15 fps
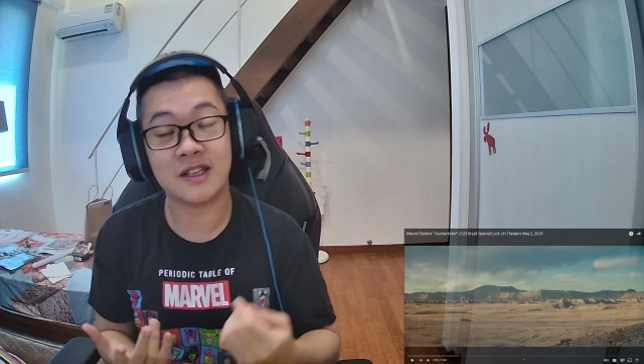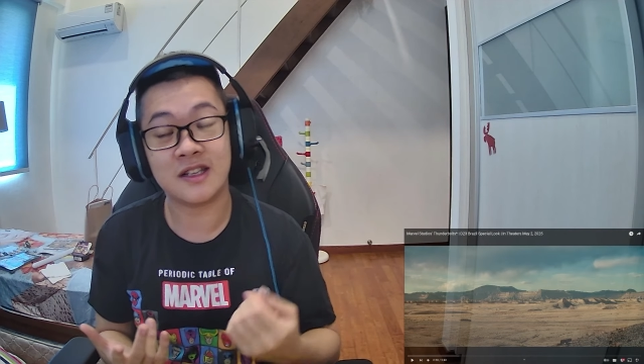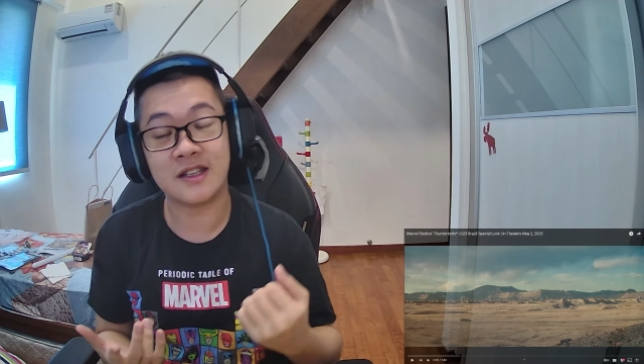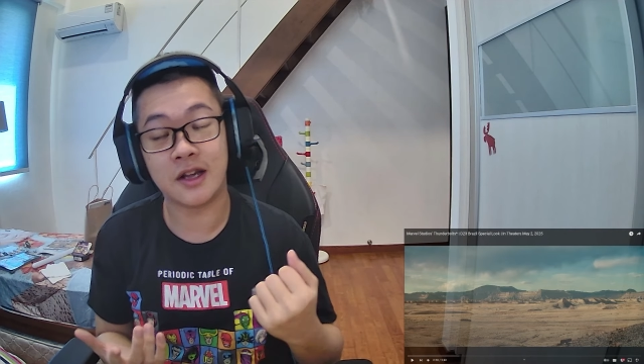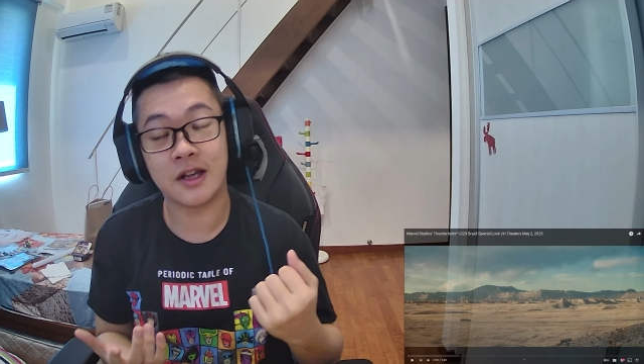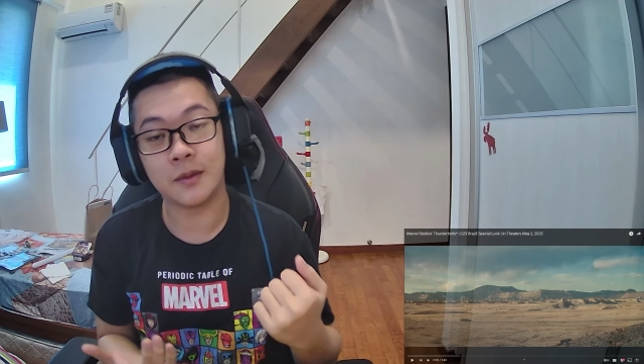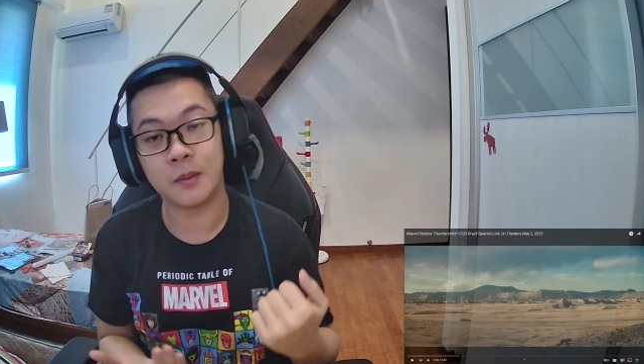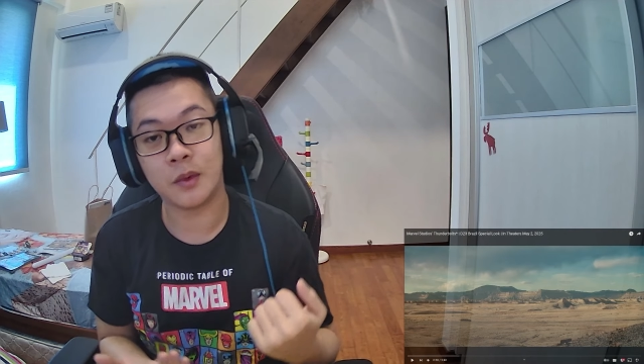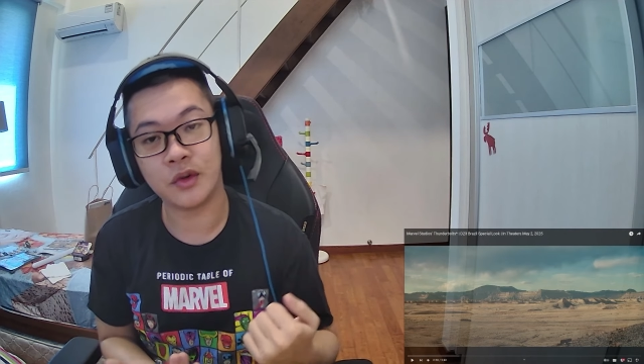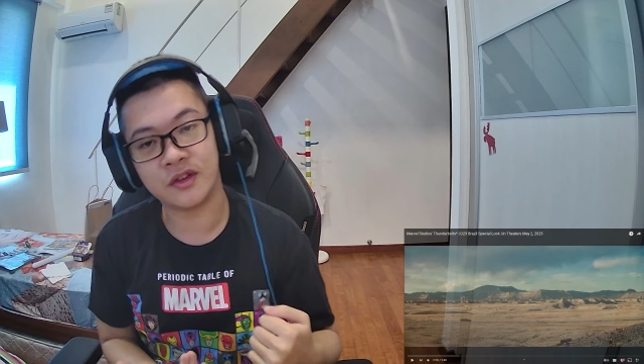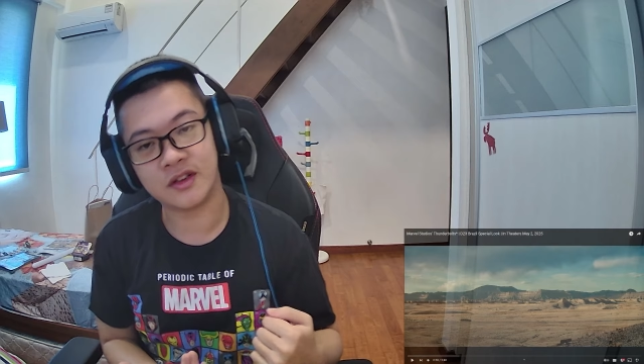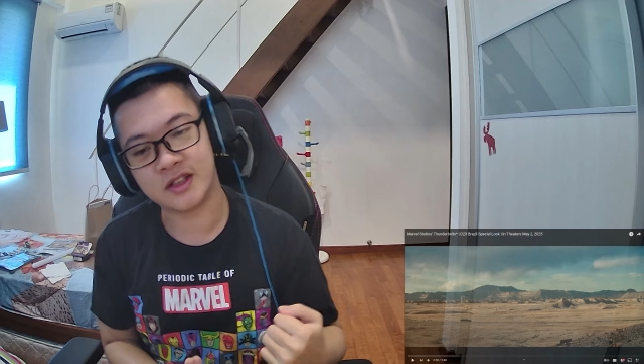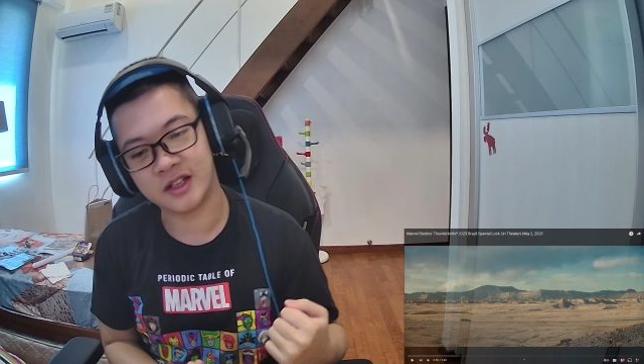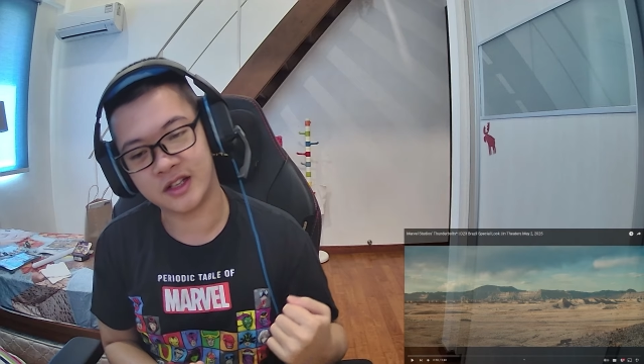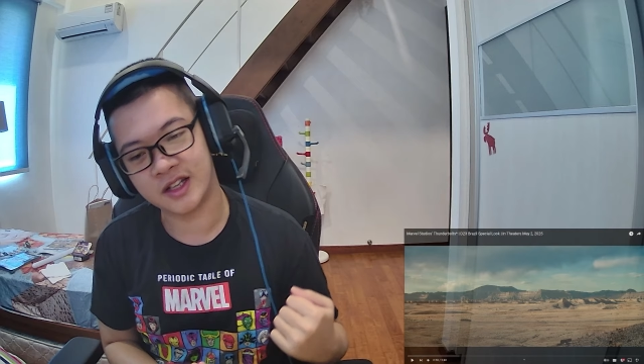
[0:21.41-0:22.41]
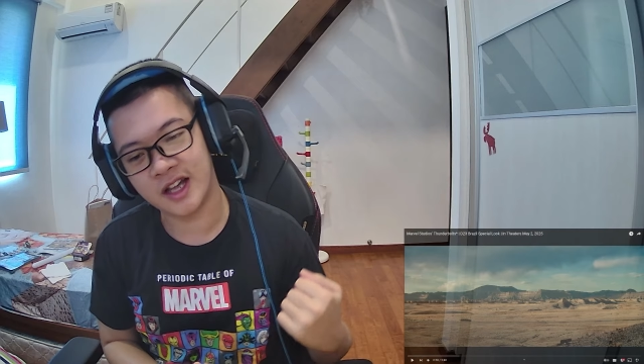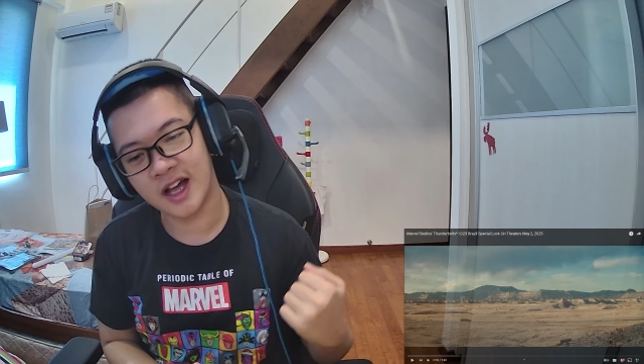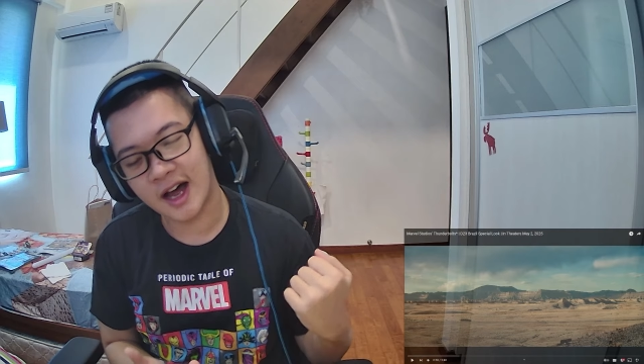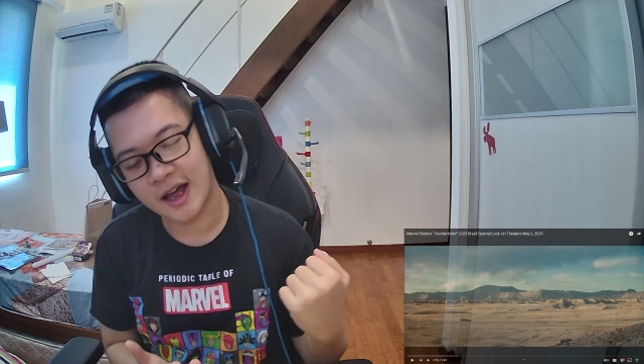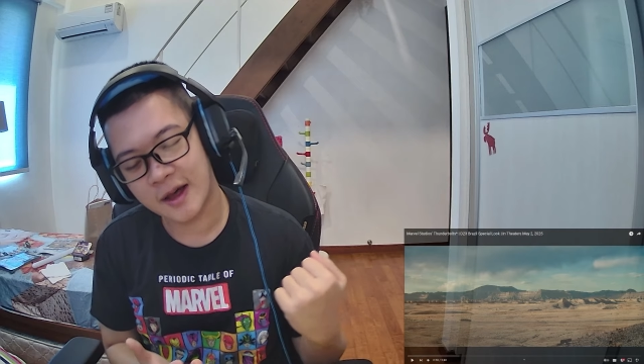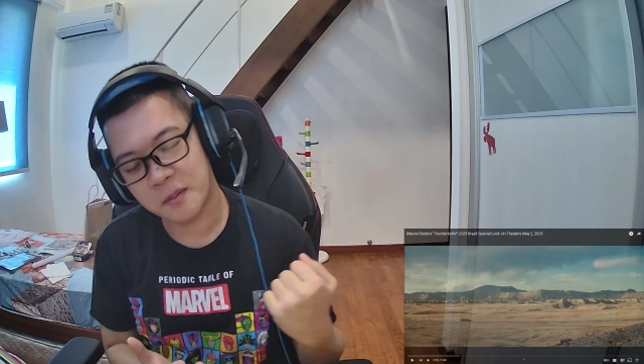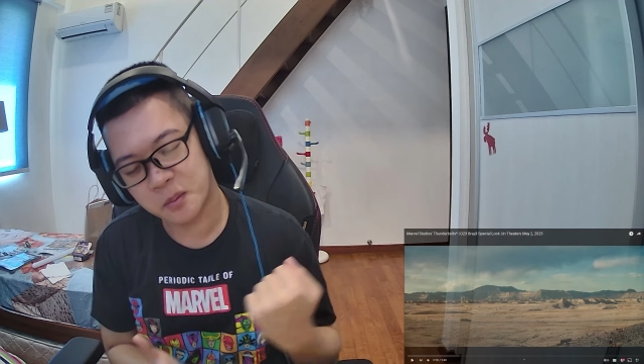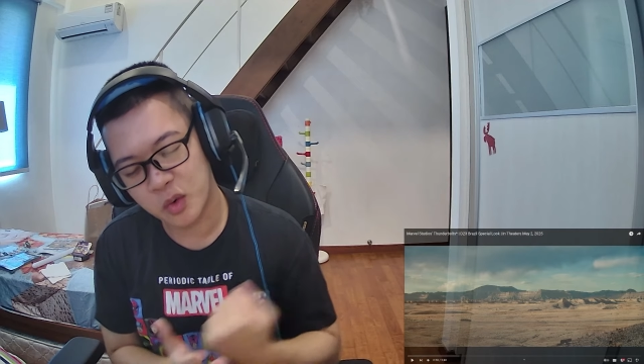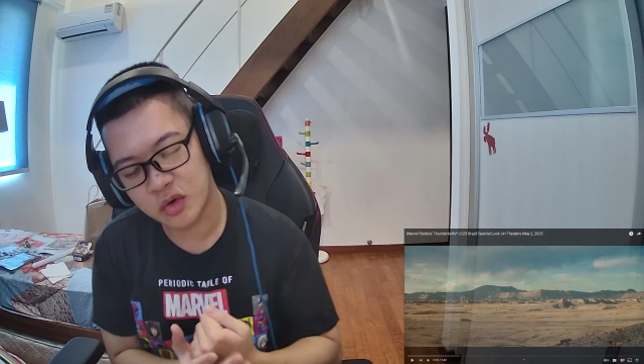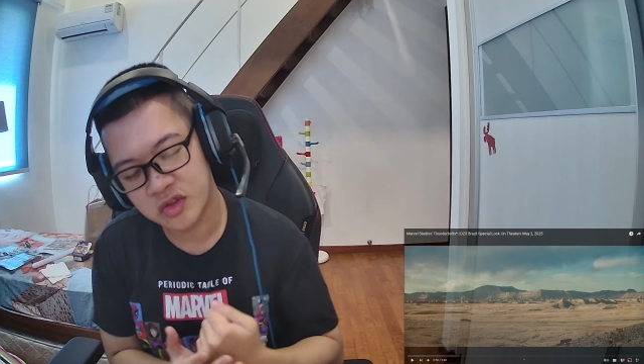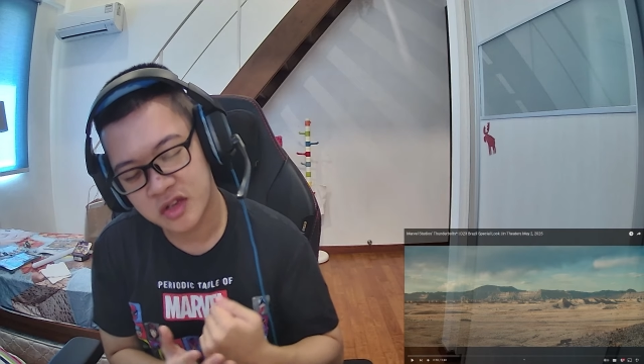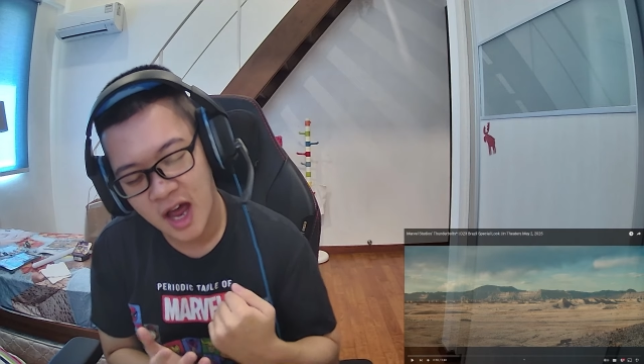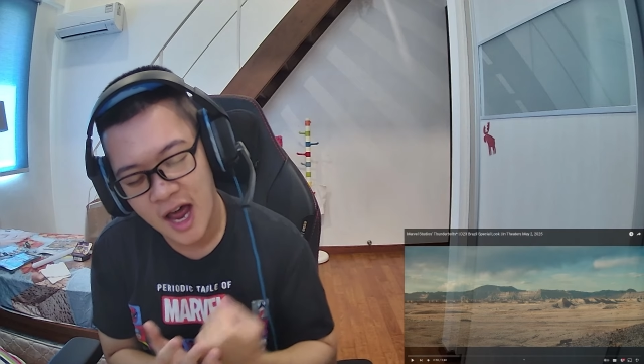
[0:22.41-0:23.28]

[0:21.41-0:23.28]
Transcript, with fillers: Thunderbolts is the thing I am most